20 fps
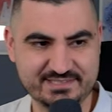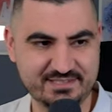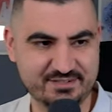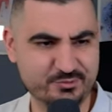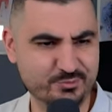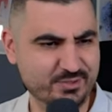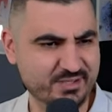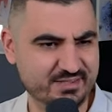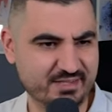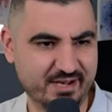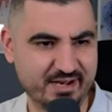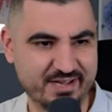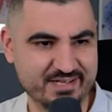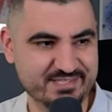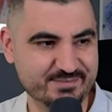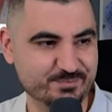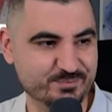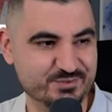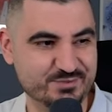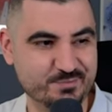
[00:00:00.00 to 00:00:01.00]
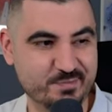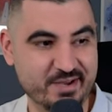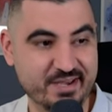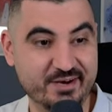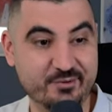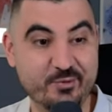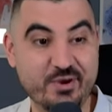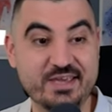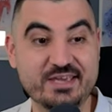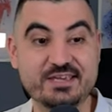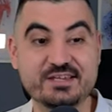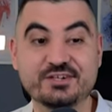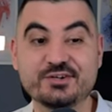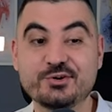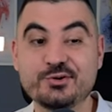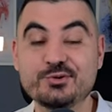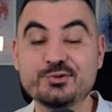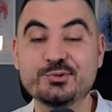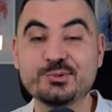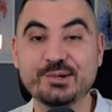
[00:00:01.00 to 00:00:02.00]
Look at Rasmus, by the way. He
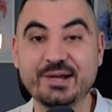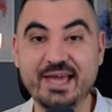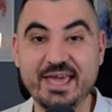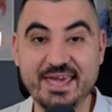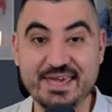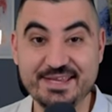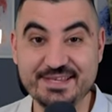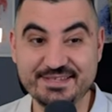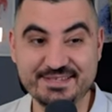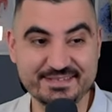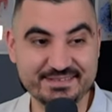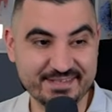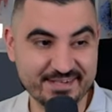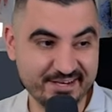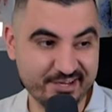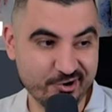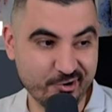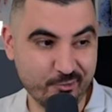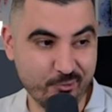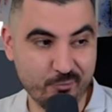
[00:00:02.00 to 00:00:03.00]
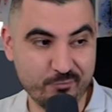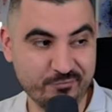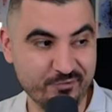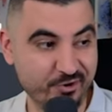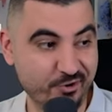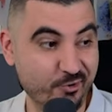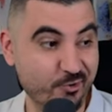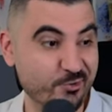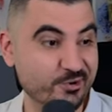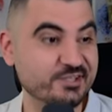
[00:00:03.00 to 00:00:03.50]
grew to eighty-three overall.